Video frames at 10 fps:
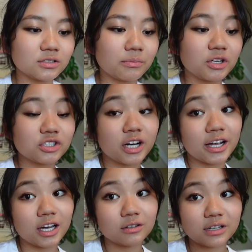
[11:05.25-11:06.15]
I'm gonna try
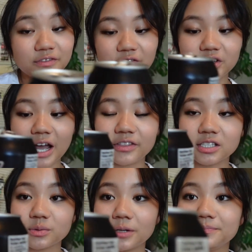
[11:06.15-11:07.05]
it out. I've never had
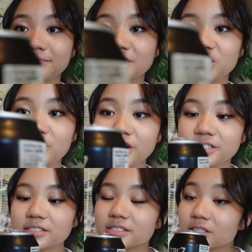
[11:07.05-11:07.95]
this one.
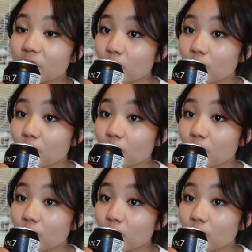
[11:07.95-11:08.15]
Cheers.